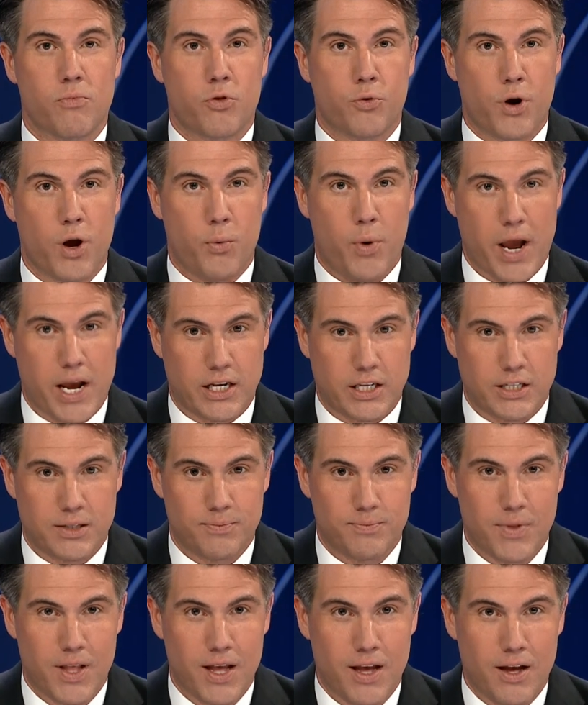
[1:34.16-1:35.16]
three weeks.
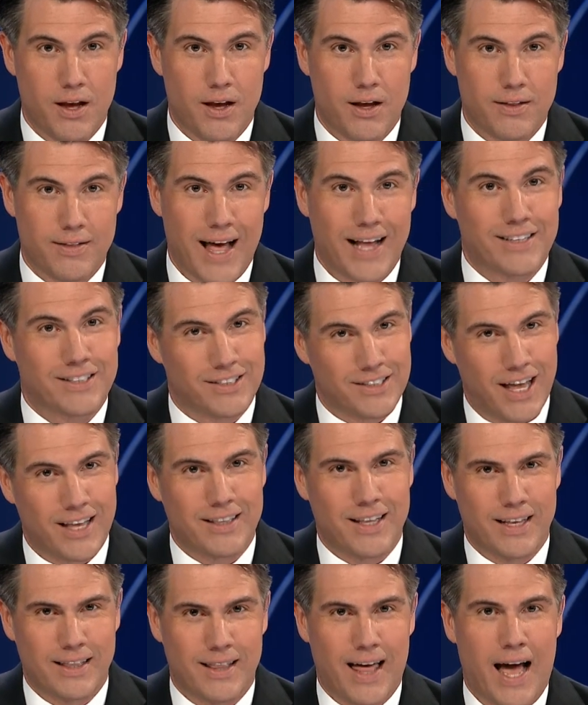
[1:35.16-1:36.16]
That's
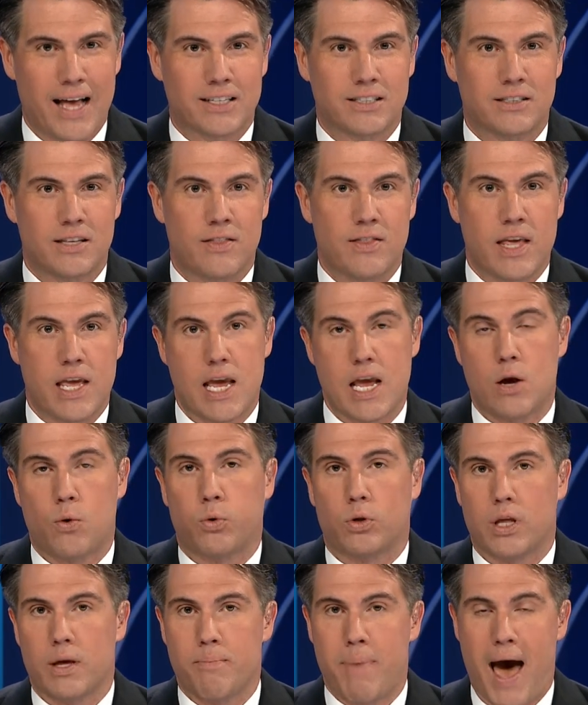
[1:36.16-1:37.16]
slightly less than the
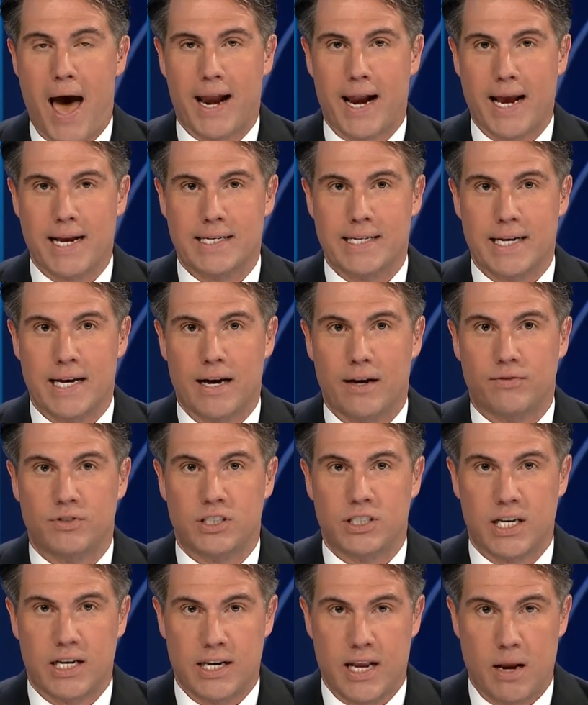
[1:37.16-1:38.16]
equally bad idea of
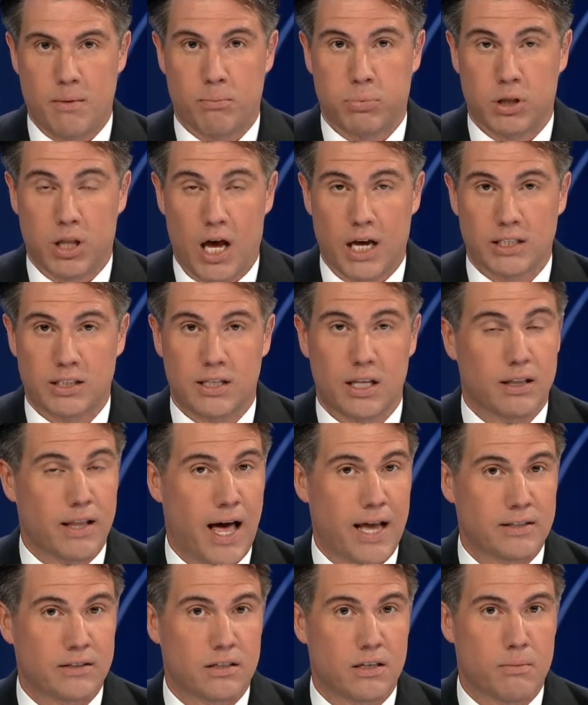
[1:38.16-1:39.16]
CNN Plus that
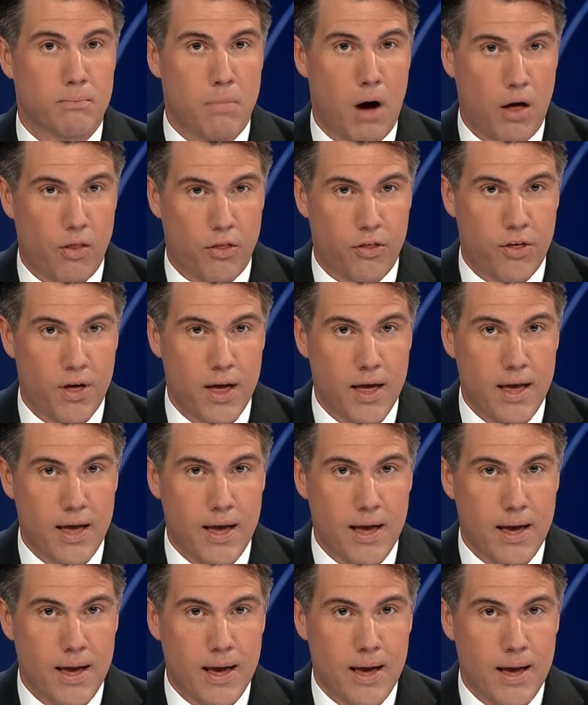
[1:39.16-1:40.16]
lasted a month.
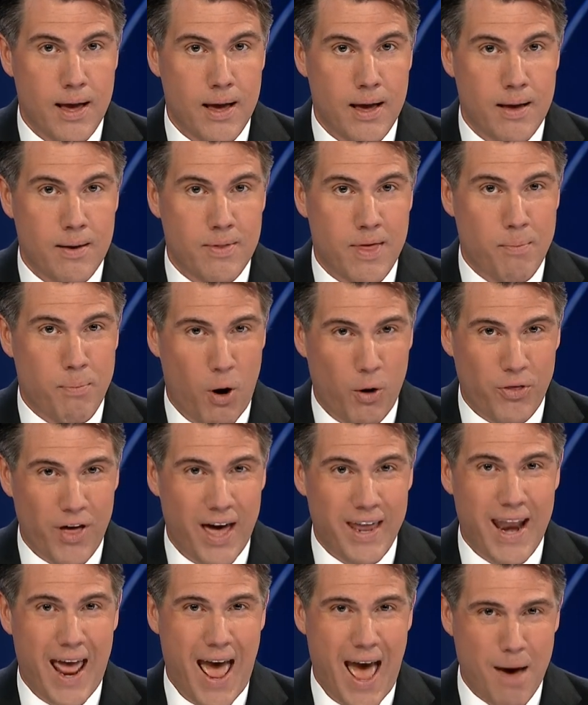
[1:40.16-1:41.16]
They both
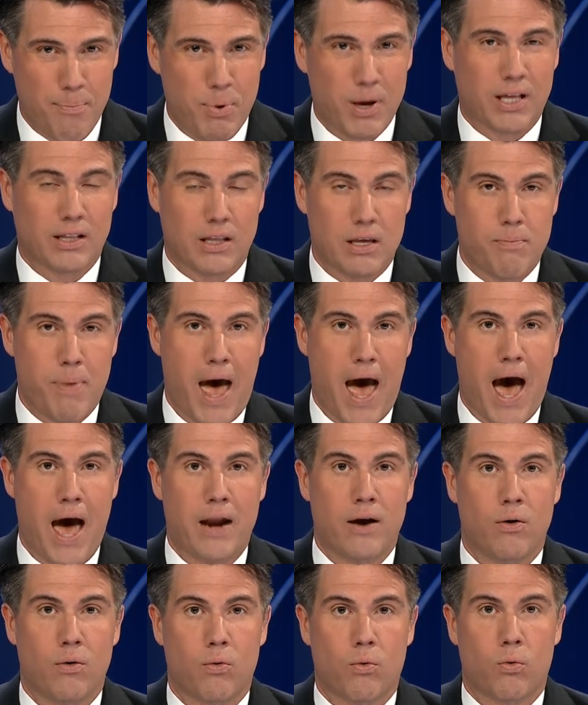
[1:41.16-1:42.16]
had epically
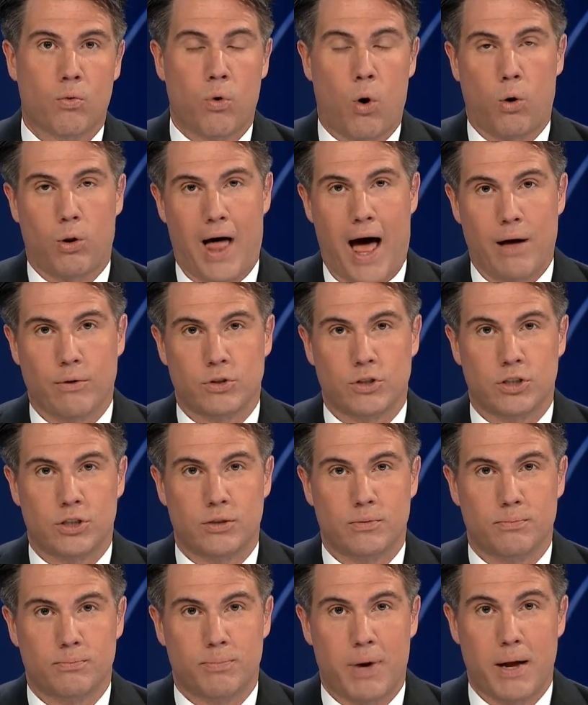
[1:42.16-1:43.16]
bad
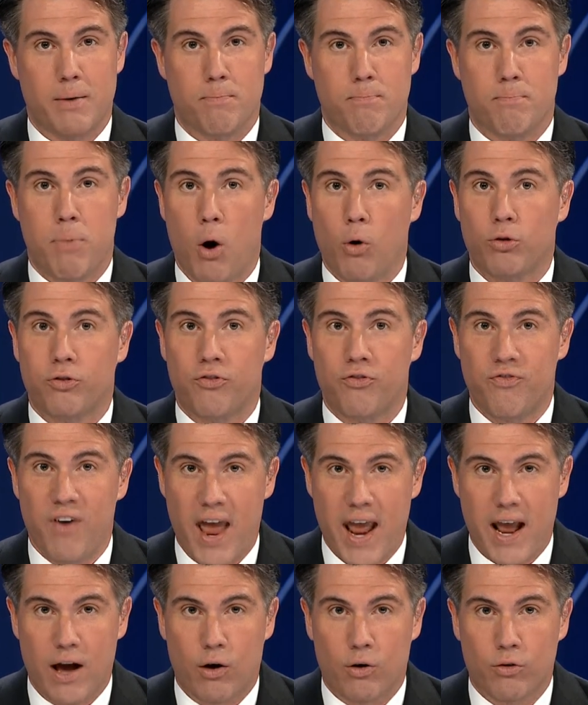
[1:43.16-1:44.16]
rollouts, but both
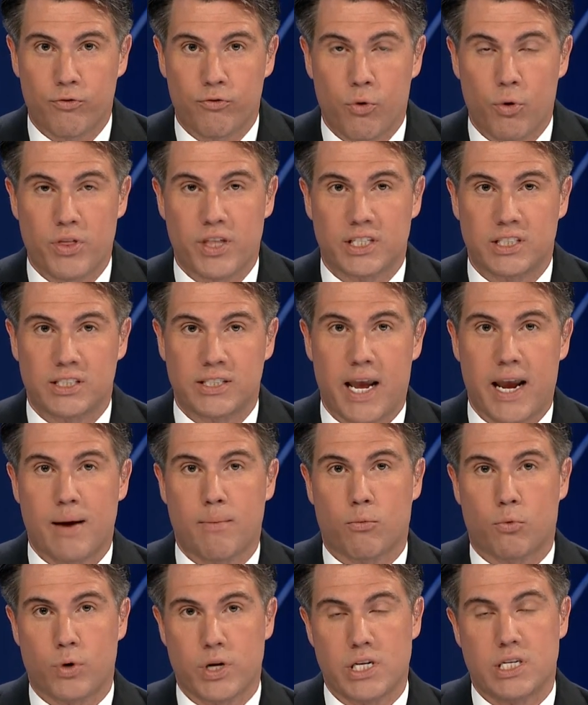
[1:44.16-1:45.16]
failed for the
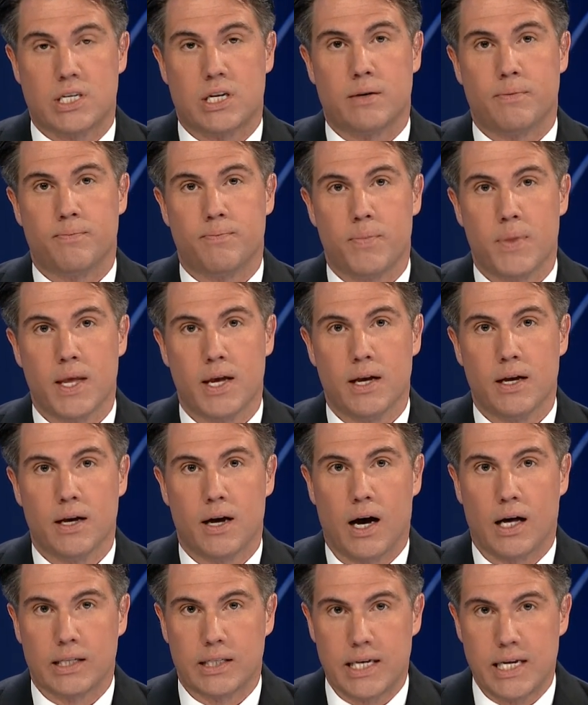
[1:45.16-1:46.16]
same reason.
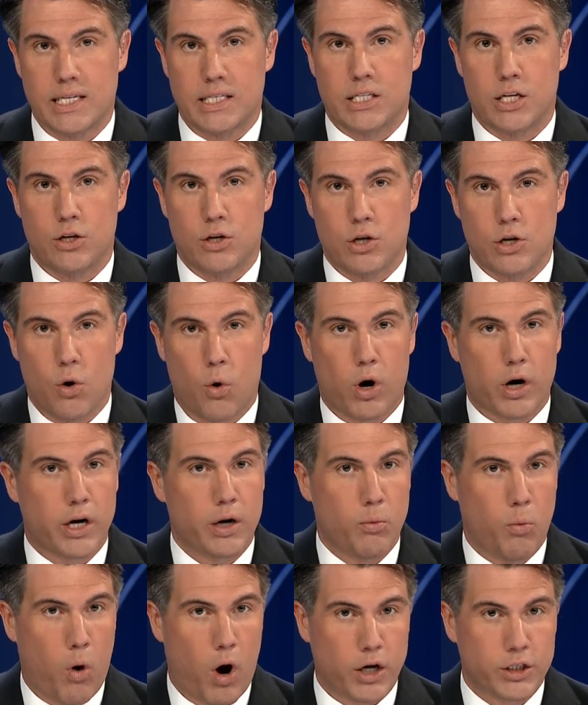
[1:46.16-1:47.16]
Elites in New York
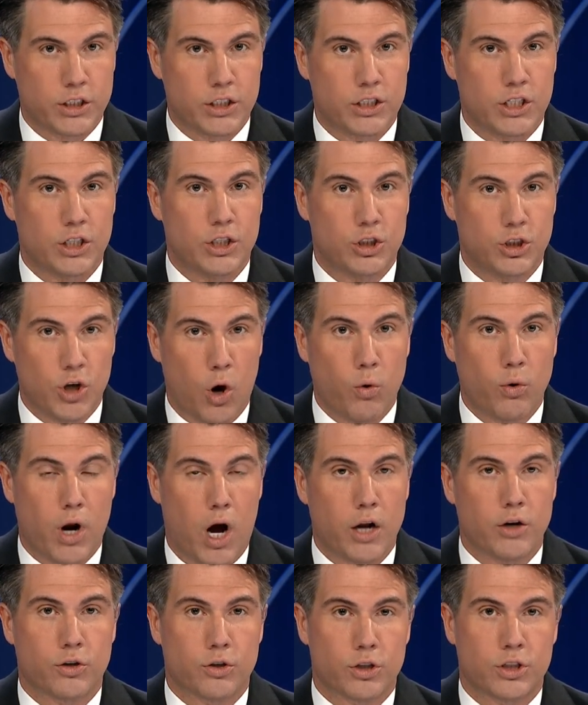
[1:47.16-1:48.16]
and Washington don't
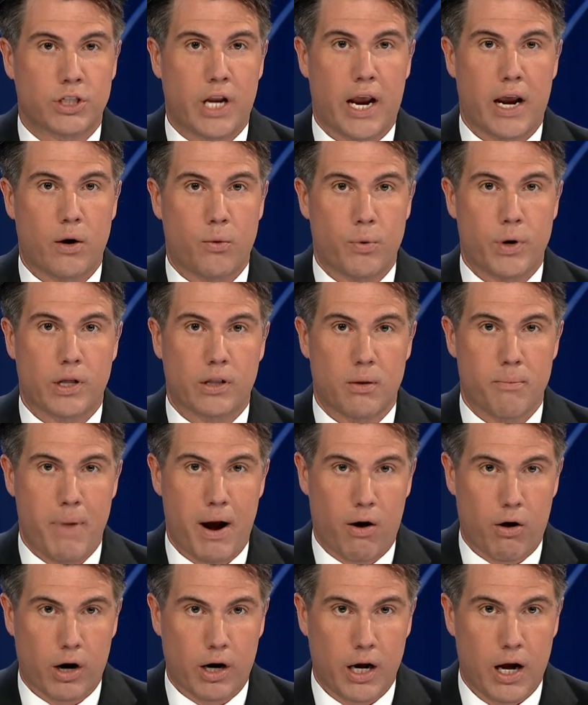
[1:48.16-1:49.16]
understand real
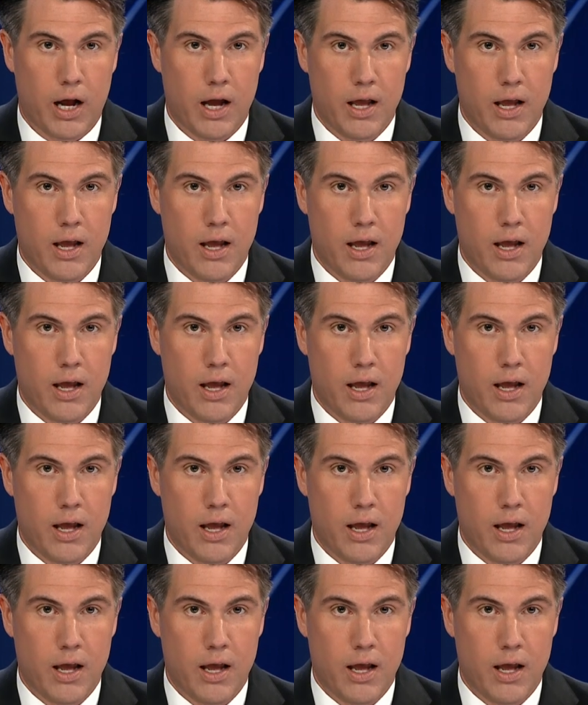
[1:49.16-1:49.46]
America